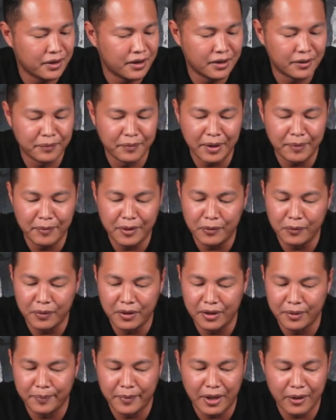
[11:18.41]
with maybe
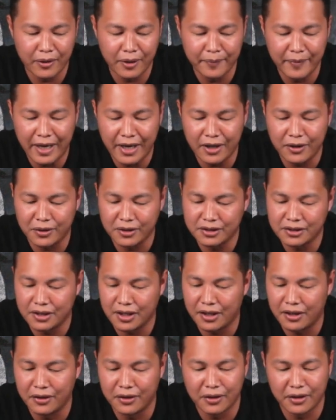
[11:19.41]
with a power bank or
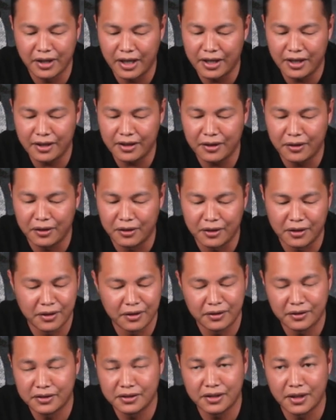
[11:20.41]

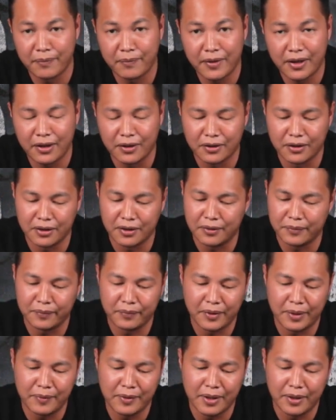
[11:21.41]
something, or
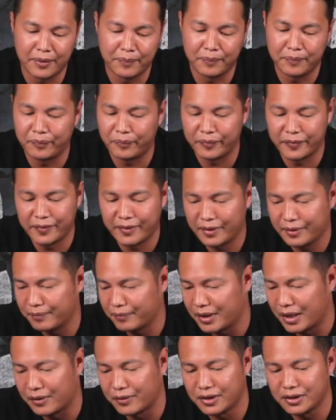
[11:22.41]
maybe a
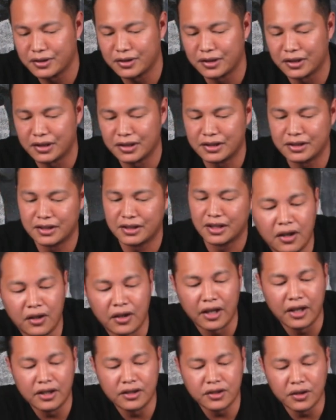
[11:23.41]
power source.
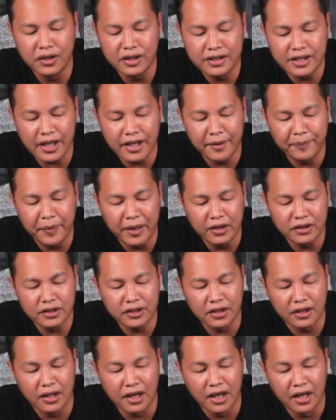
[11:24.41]
Okay, so inside the pouch
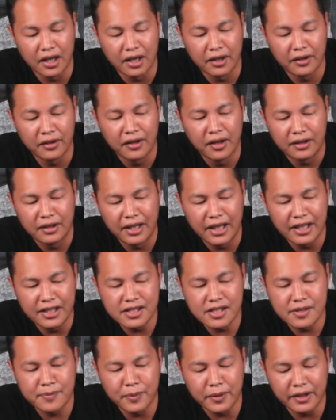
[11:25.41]
there are
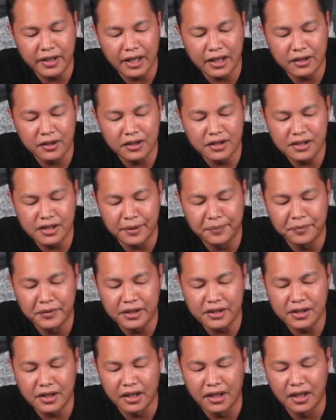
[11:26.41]
lens protectors. I'm
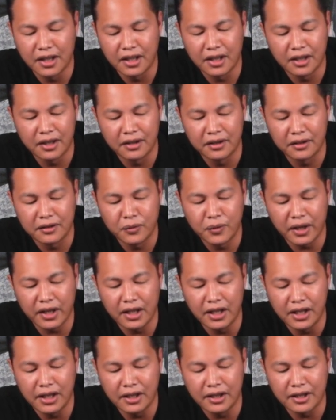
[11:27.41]
just gonna
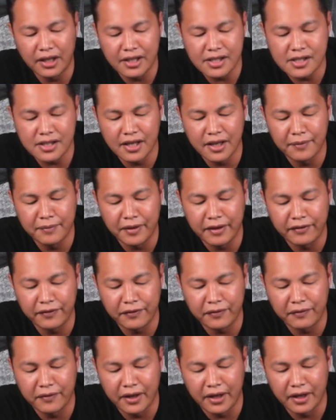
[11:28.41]
quickly test them if
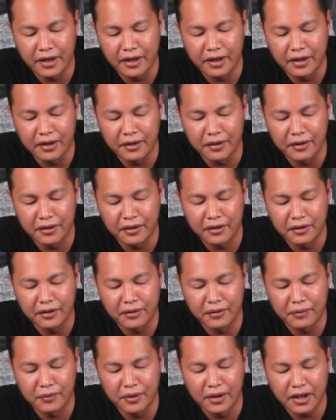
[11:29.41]
they're
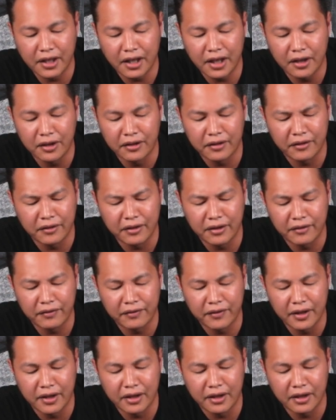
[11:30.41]
working or if
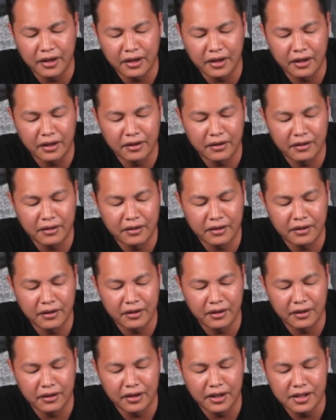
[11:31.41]

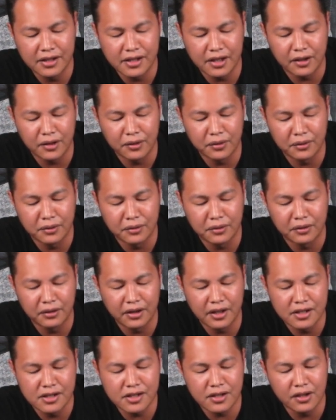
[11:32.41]
they're easy to
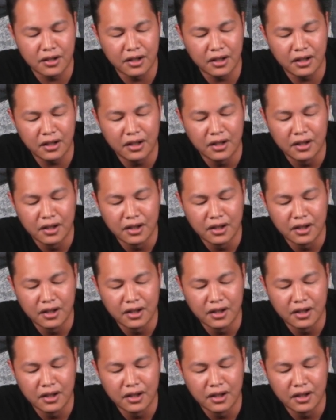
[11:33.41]
install.